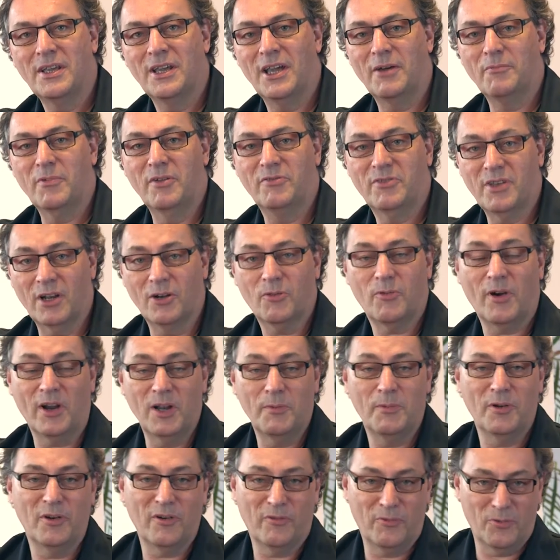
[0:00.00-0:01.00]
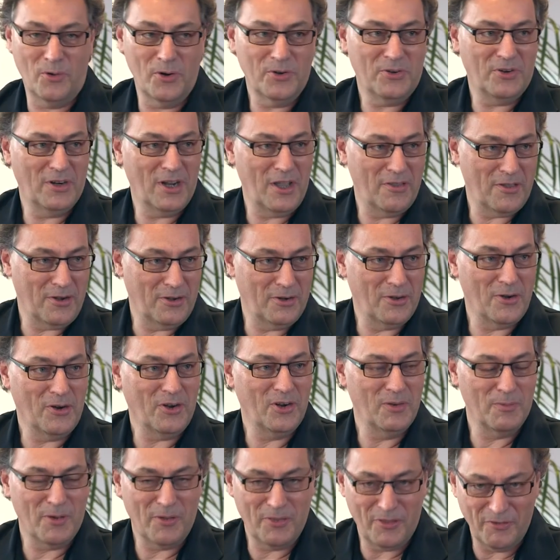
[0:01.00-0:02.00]
And we've done quite a bit of work together
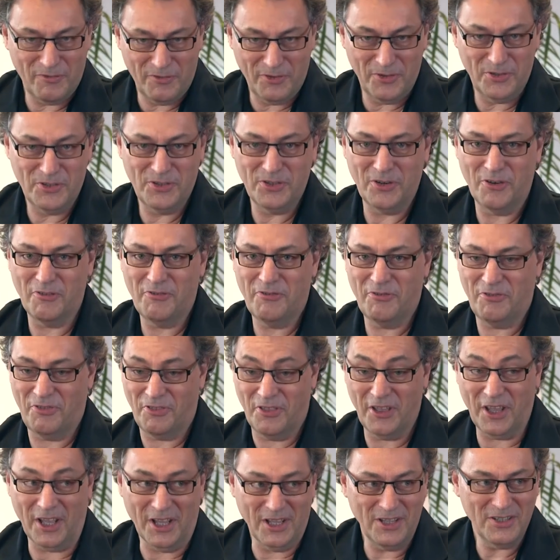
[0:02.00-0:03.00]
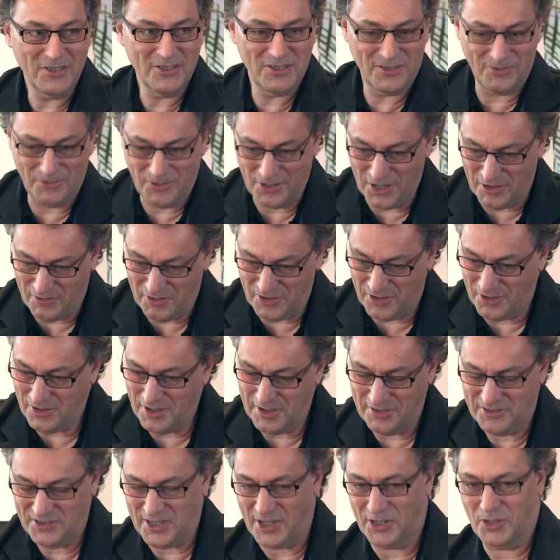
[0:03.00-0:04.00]
talking about the future of things, whatever
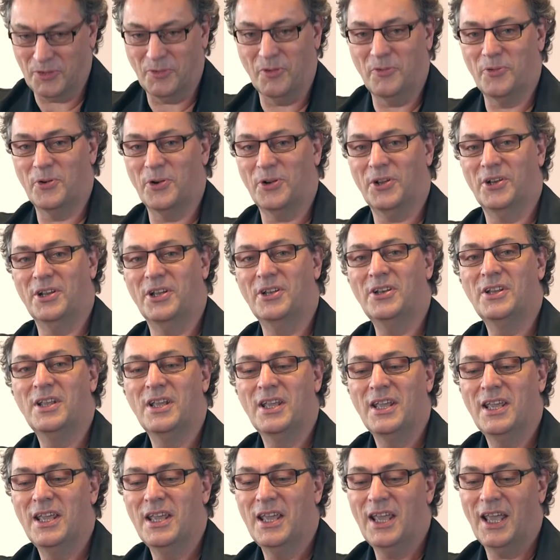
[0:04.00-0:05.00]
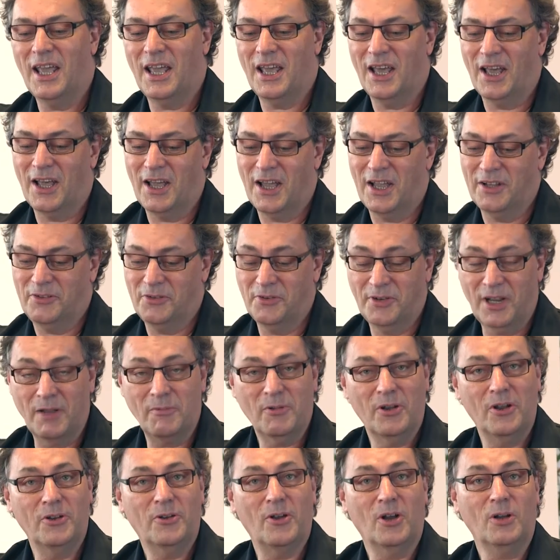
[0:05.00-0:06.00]
sector we're working in. Uh, today
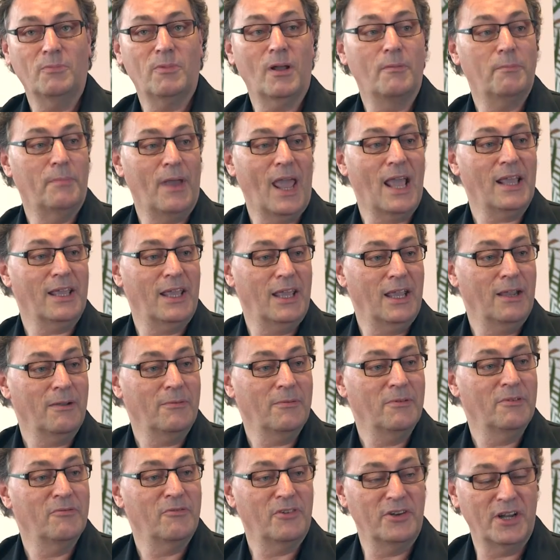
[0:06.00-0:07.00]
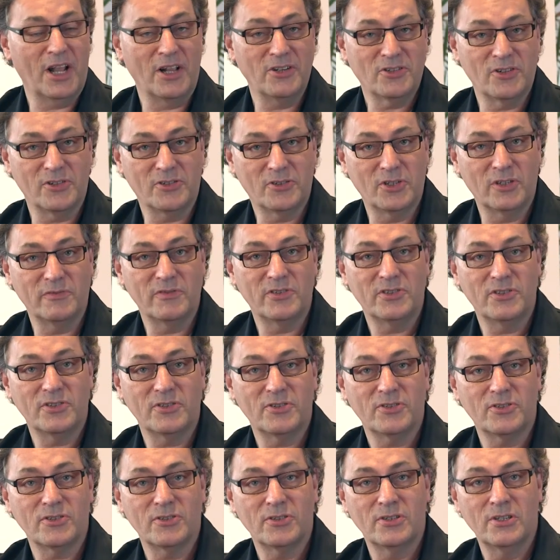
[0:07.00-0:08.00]
we're going to talk about banking, financial
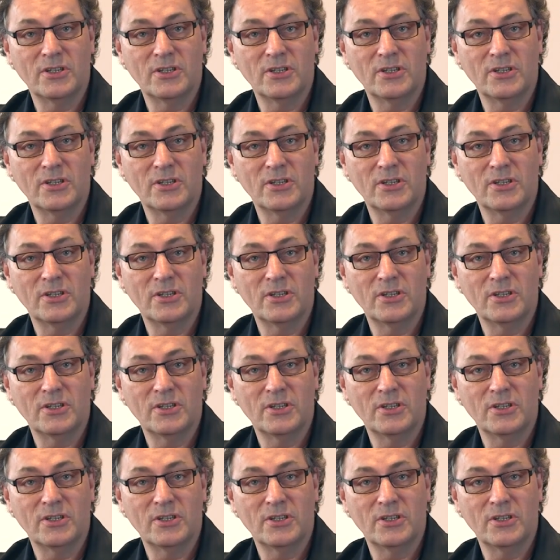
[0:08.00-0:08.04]
services.